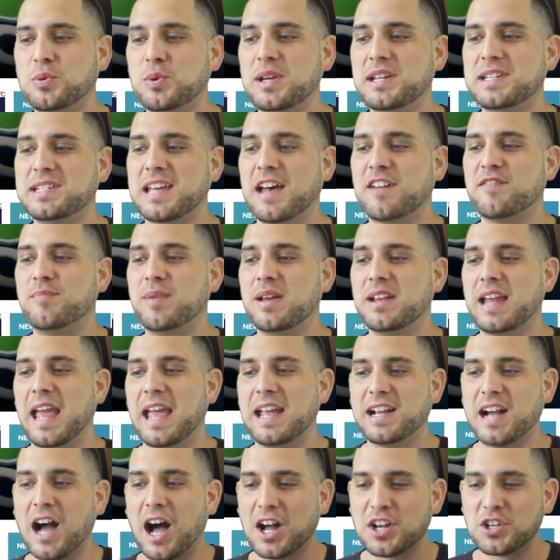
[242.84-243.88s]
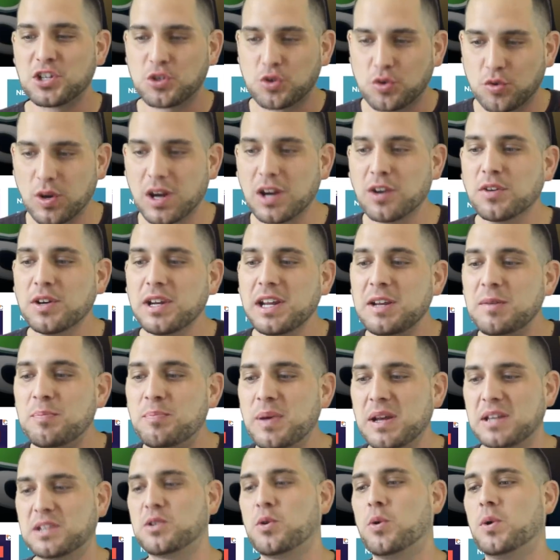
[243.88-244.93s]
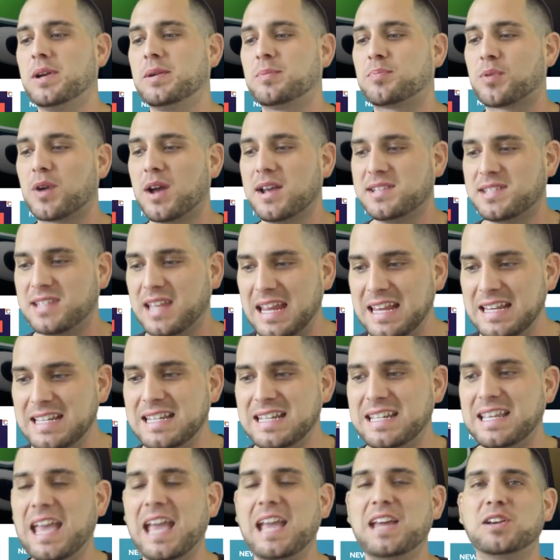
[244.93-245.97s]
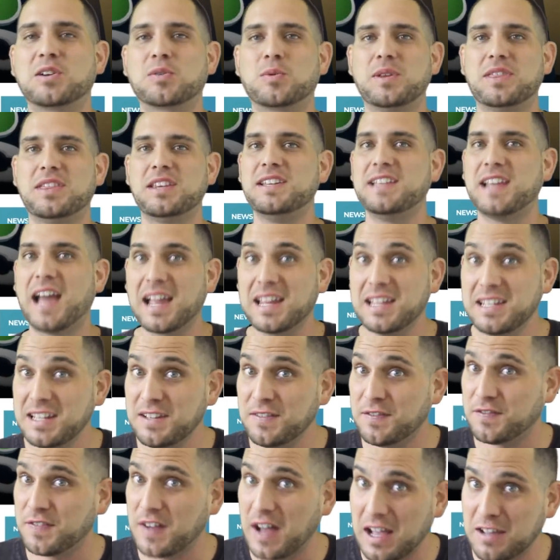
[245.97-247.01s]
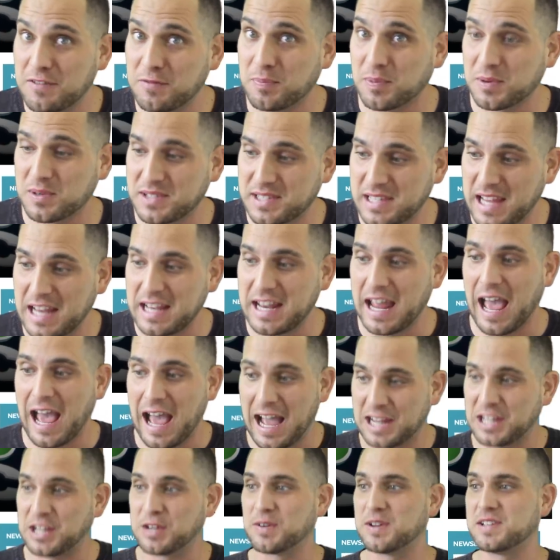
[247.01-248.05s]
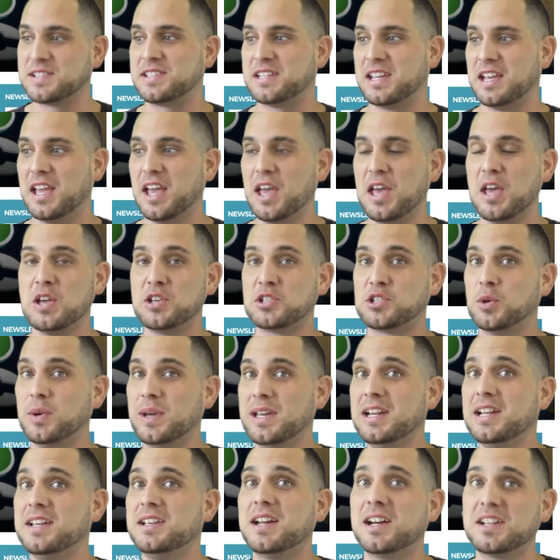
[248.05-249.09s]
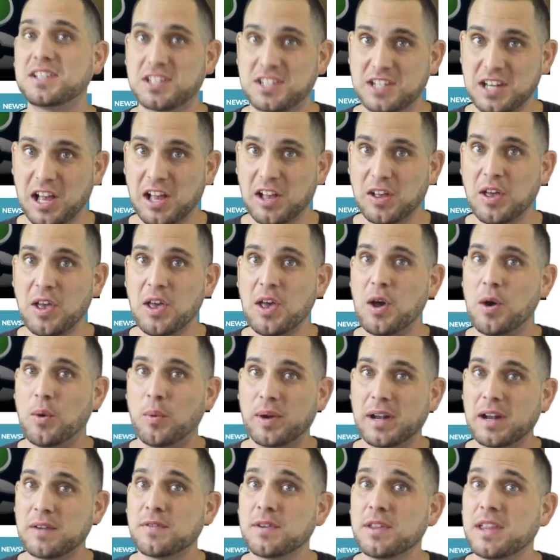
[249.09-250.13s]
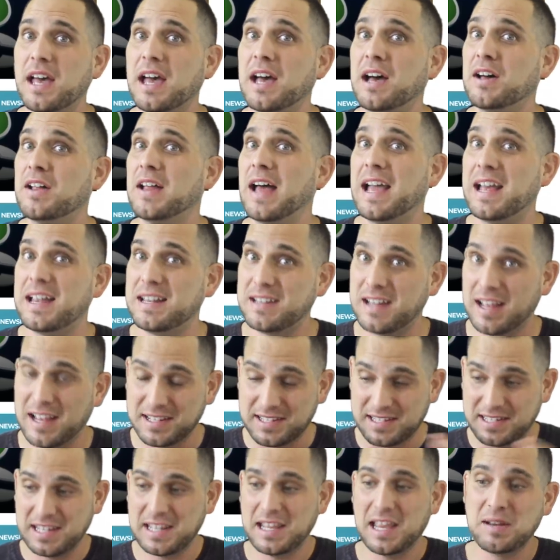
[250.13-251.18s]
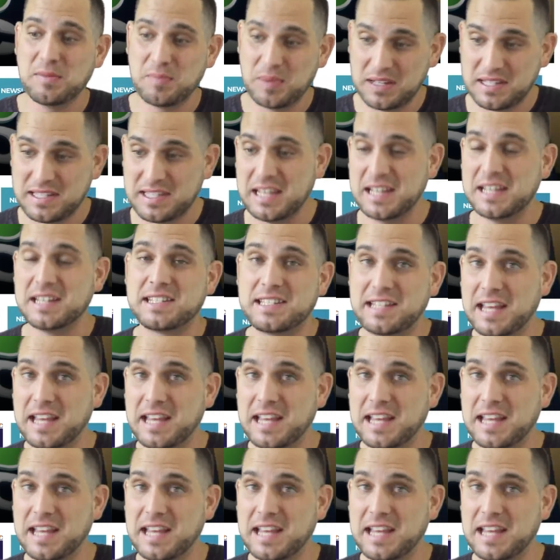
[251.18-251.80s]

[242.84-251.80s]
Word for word: tweets have been a contrarian Bitcoin price indicator with 95% accuracy. So, in a nutshell, whatever the hell and, uh, CNBC